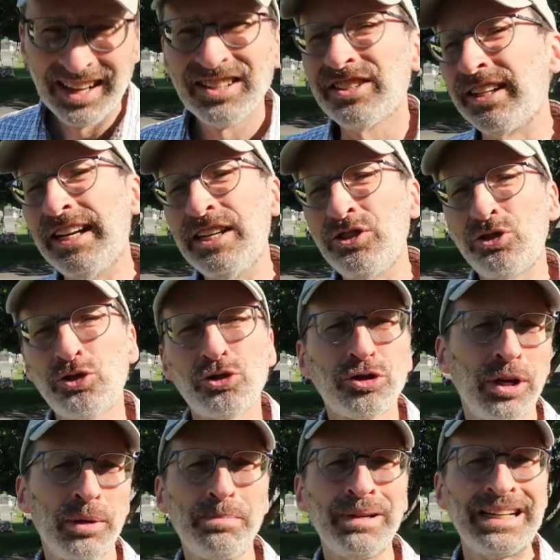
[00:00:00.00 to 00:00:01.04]
Today's
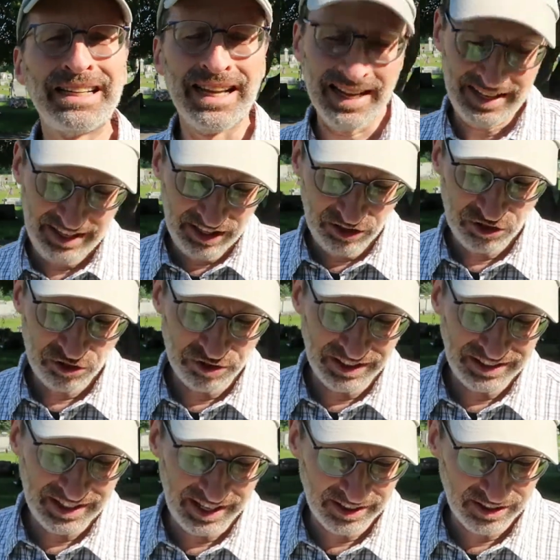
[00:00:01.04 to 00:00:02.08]
trip into Ghent history
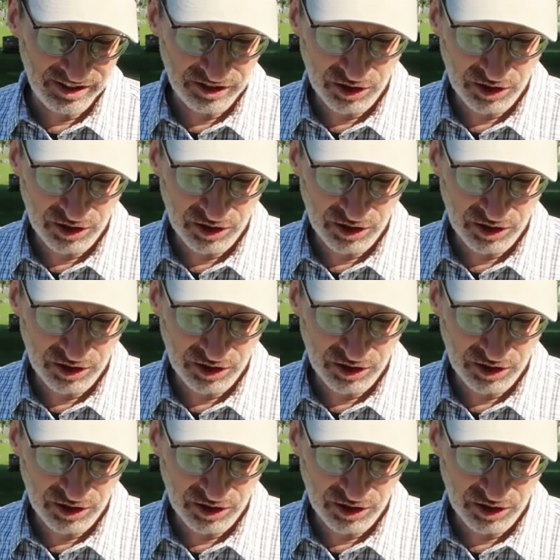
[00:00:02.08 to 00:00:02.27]
takes us